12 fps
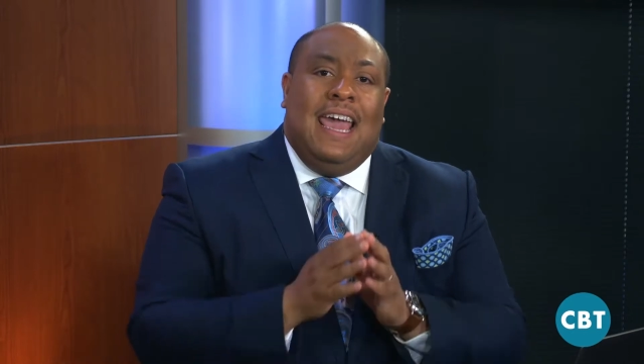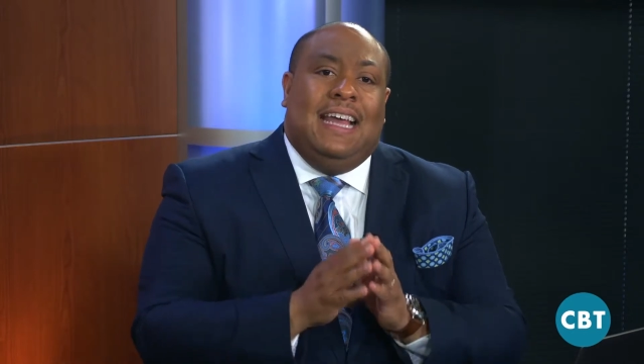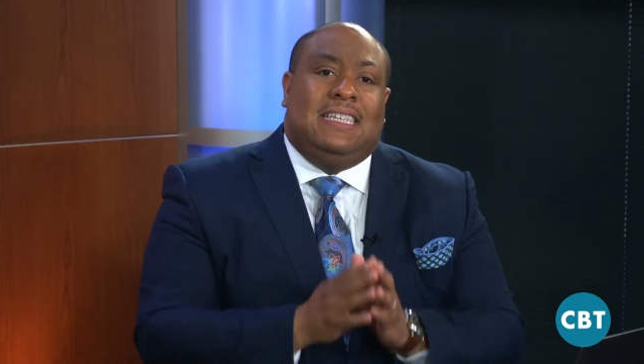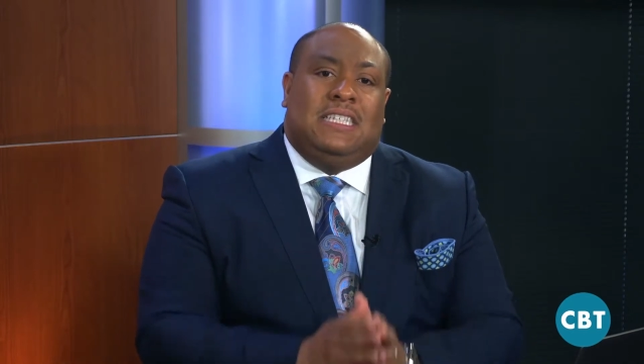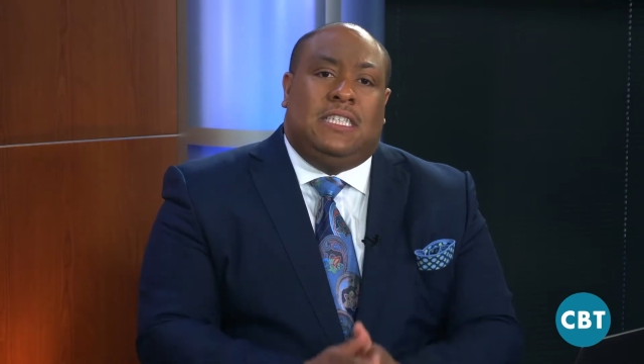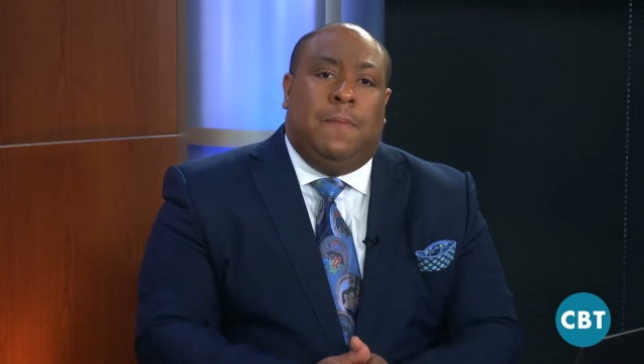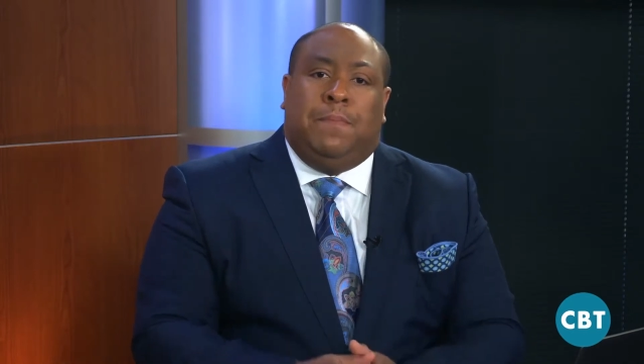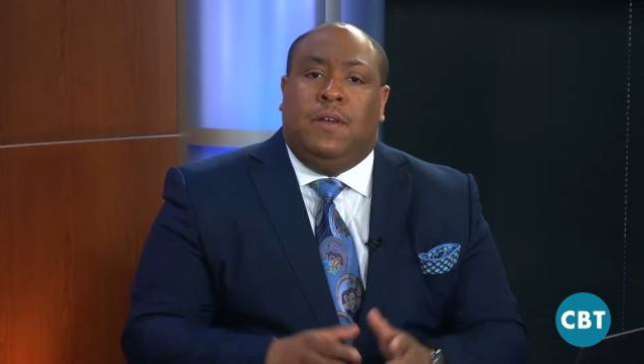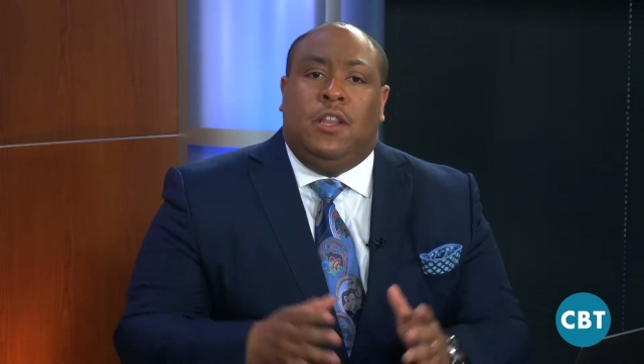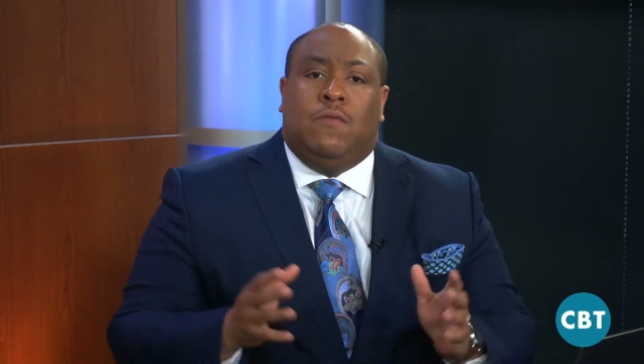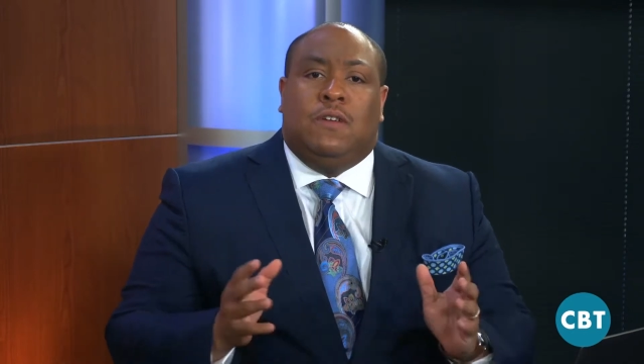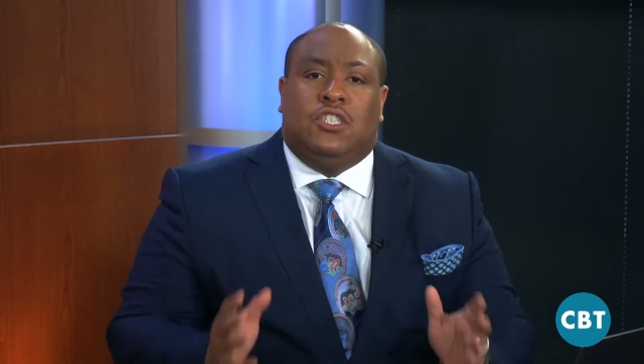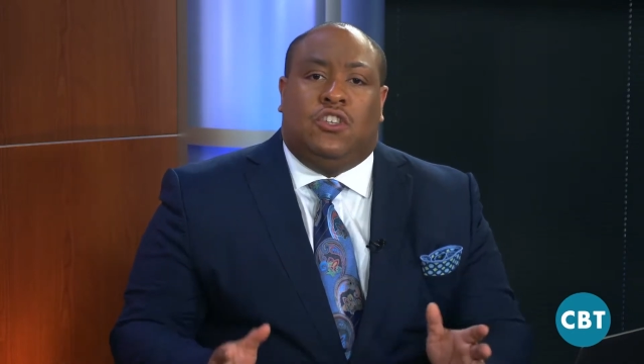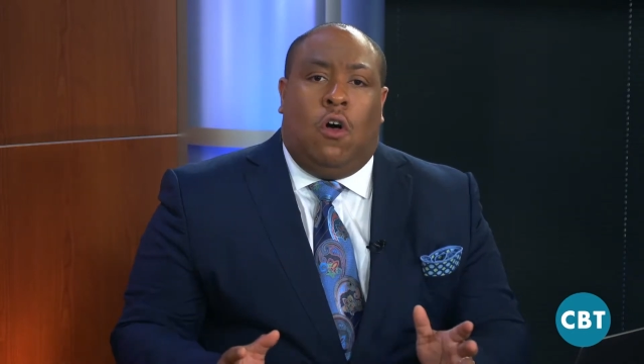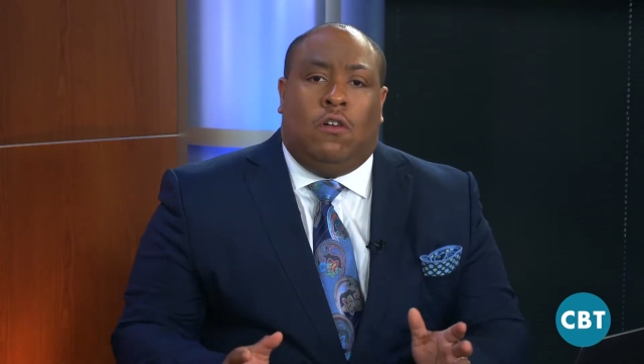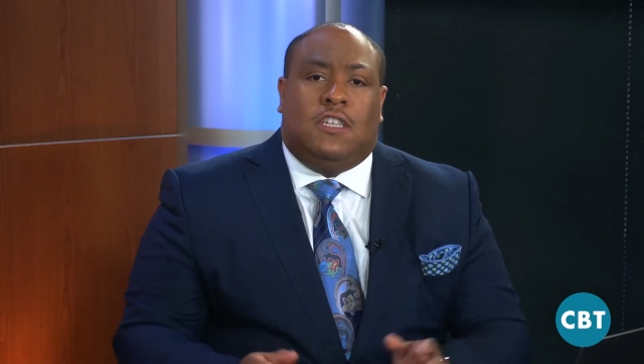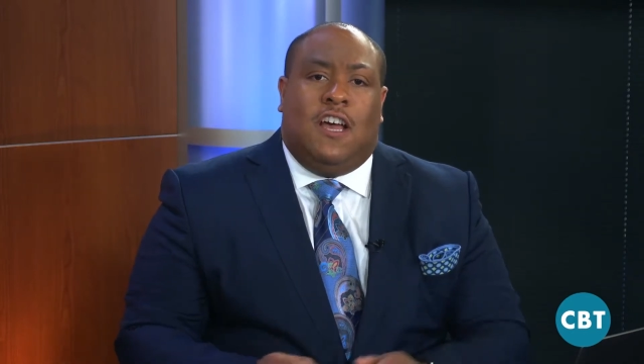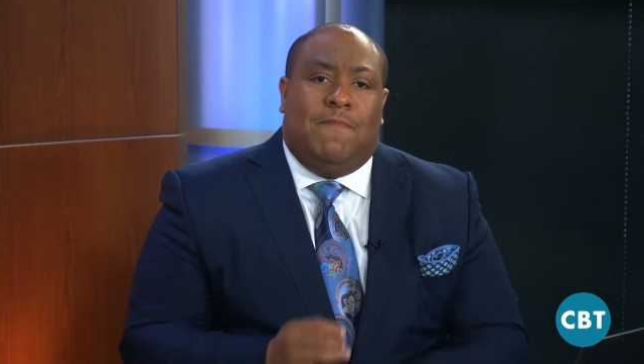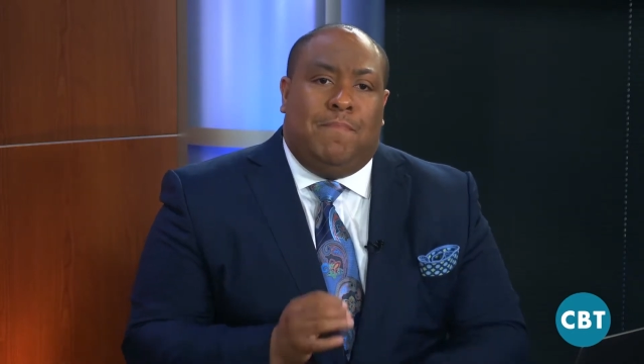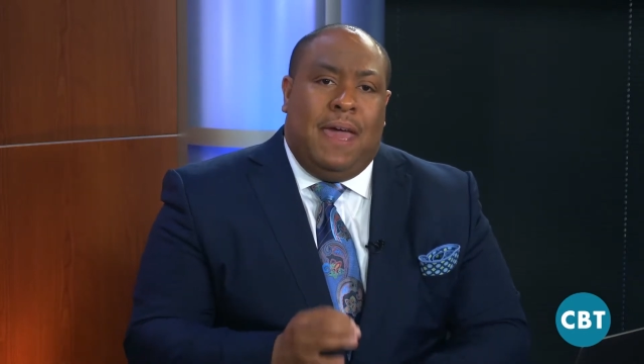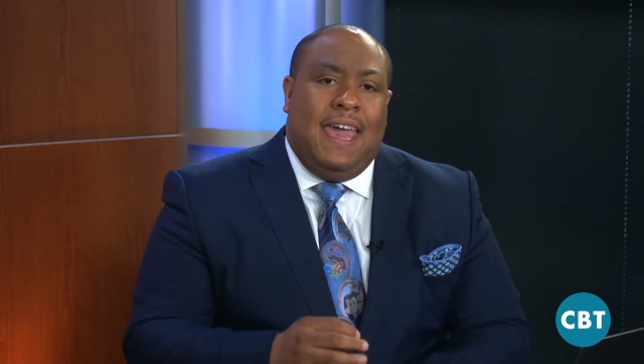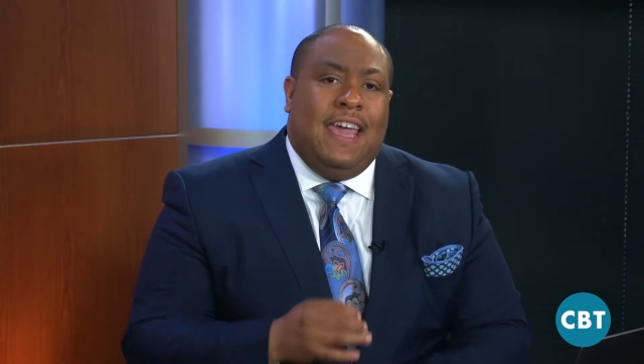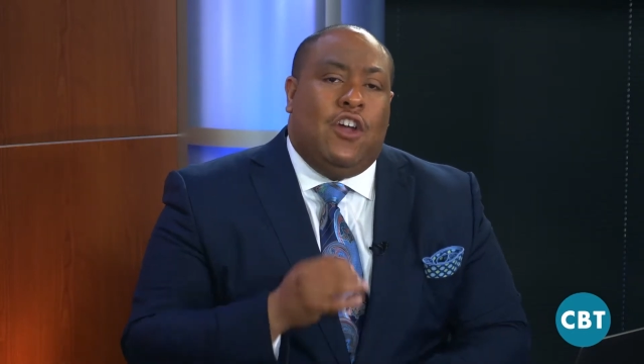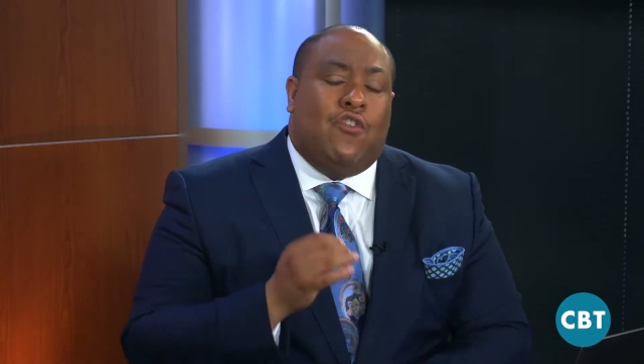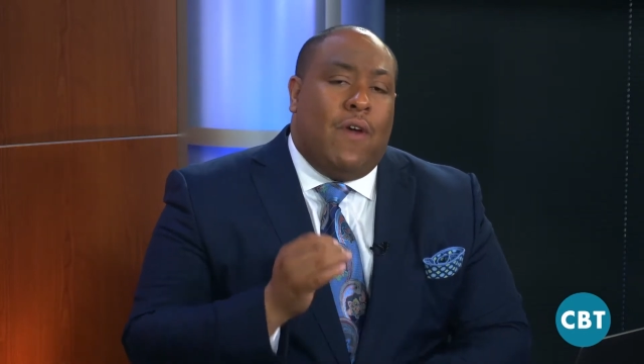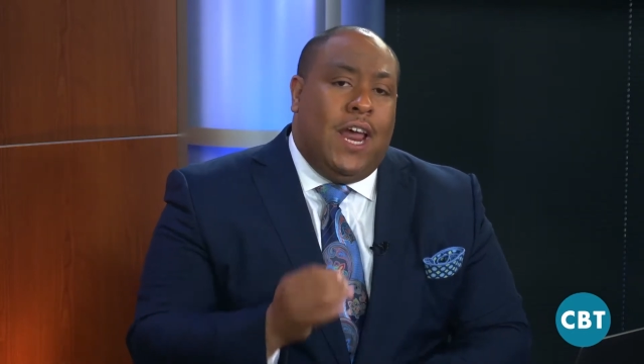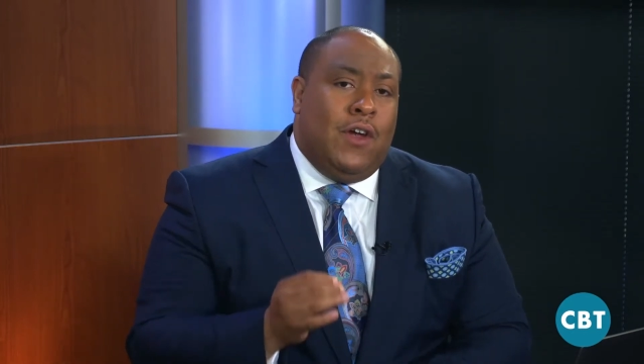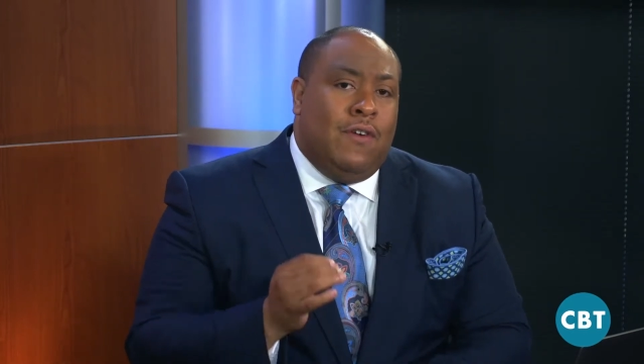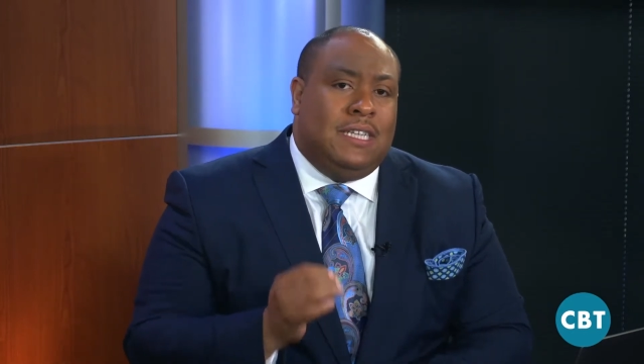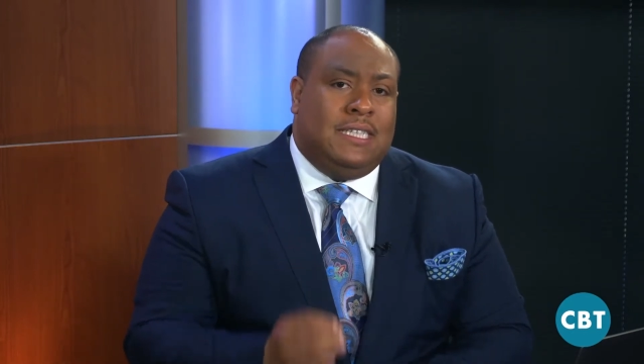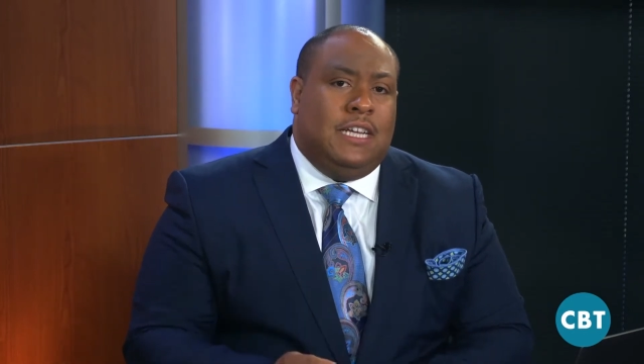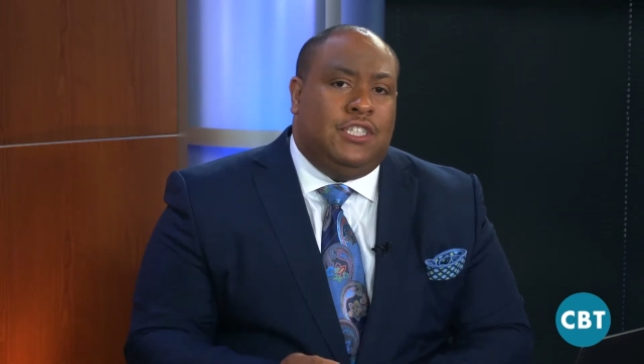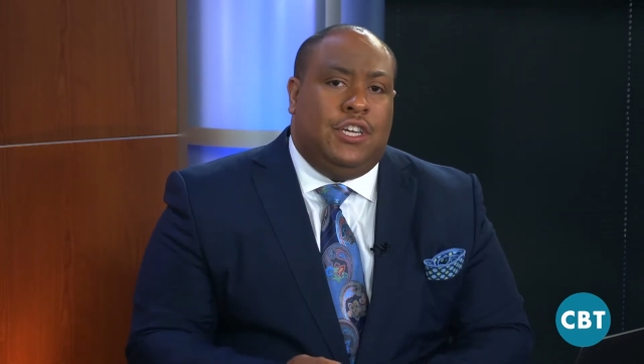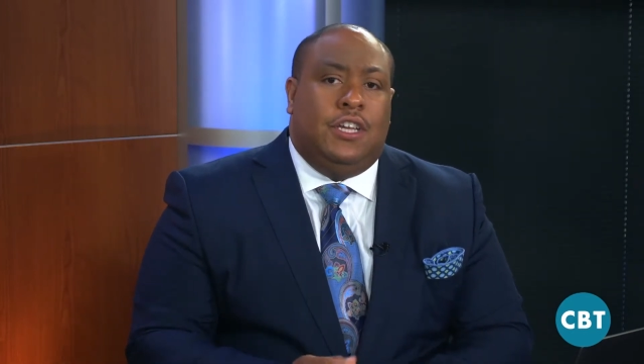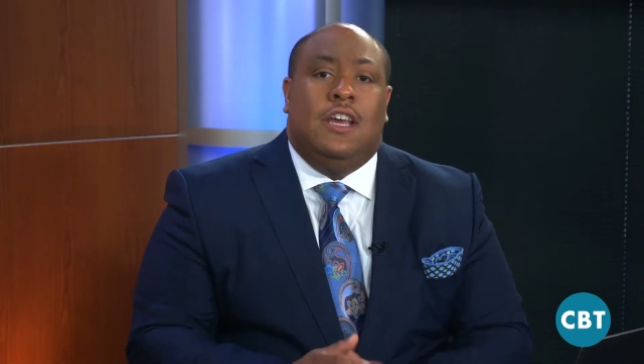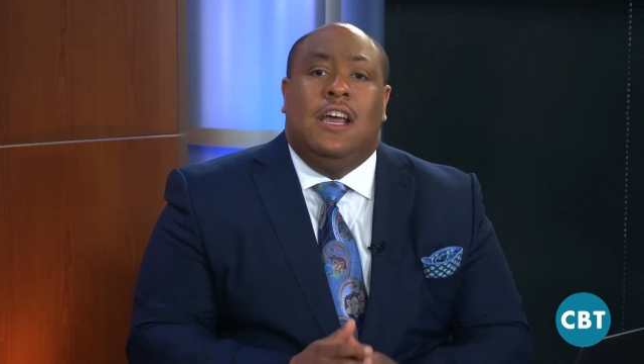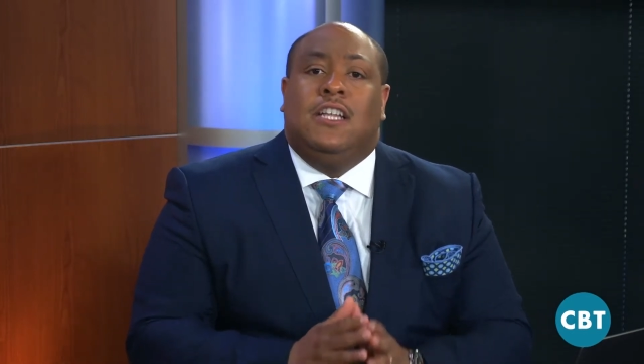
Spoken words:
It's simply the result of paying greater attention